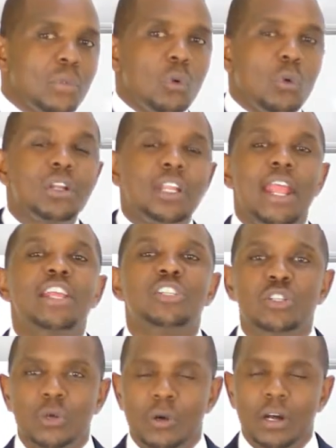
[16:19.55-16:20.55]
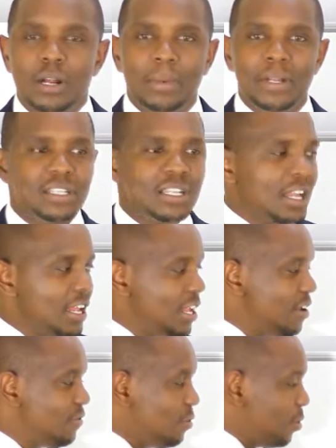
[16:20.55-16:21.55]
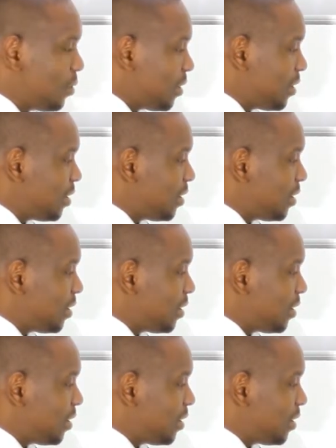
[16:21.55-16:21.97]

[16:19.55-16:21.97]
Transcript: what age you are, but if you're